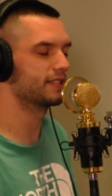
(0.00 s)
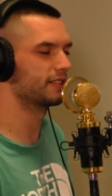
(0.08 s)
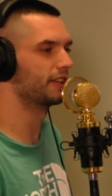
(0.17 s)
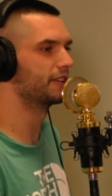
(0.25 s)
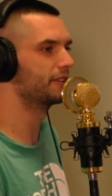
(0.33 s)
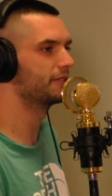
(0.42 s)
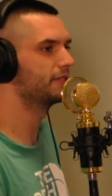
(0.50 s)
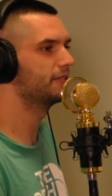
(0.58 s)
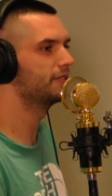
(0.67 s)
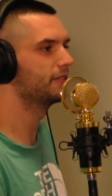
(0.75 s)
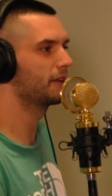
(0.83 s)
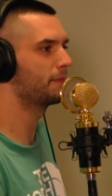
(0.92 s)
like
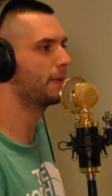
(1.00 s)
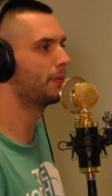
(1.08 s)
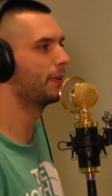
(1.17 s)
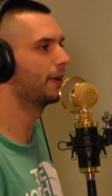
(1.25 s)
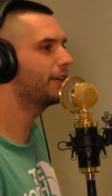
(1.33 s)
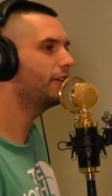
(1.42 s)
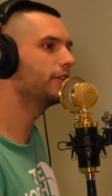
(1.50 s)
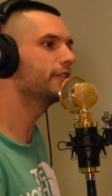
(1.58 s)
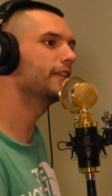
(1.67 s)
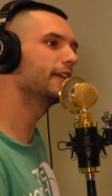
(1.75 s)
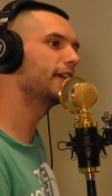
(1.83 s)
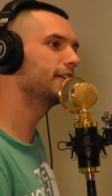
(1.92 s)
like people be like, "Oh, you're
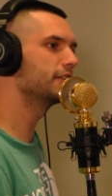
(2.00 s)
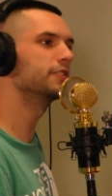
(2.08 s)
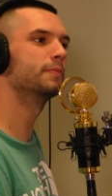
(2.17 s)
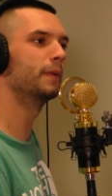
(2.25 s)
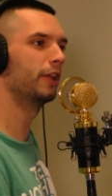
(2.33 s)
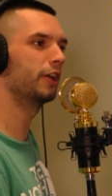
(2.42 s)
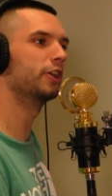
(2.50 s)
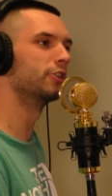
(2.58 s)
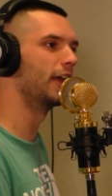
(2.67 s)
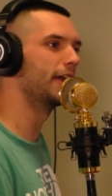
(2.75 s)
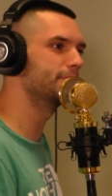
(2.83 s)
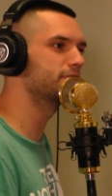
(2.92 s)
dating." He'd be like, "Her
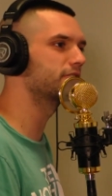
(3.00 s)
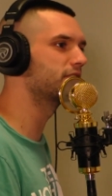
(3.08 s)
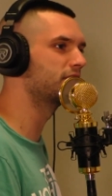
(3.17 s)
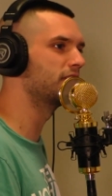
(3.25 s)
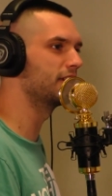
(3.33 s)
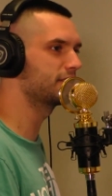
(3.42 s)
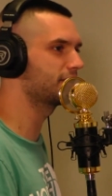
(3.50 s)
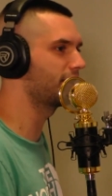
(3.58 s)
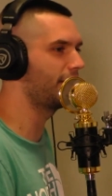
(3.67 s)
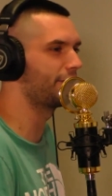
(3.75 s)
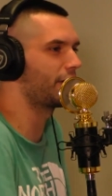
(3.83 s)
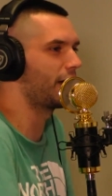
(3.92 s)
name's this." Like, I yeah,